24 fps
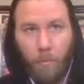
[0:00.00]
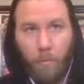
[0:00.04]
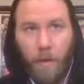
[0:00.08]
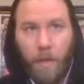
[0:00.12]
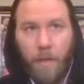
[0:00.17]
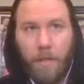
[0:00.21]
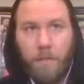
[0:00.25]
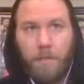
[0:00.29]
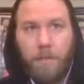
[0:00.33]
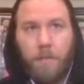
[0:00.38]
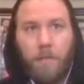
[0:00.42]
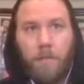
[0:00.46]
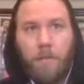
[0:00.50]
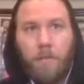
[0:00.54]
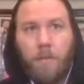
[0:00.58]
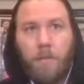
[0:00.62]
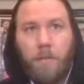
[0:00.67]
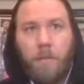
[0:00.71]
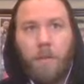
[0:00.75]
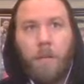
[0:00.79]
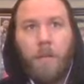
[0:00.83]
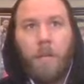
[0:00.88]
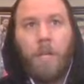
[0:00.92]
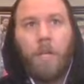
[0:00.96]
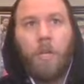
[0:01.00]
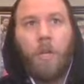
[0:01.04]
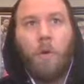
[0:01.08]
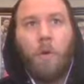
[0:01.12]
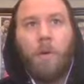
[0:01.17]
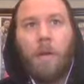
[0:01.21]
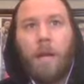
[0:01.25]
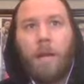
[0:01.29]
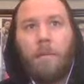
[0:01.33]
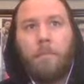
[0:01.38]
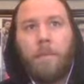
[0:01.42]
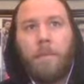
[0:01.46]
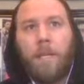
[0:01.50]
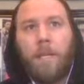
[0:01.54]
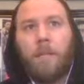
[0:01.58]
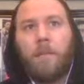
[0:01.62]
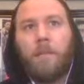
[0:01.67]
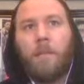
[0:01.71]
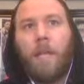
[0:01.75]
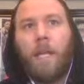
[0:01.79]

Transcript: Press. You know what I mean?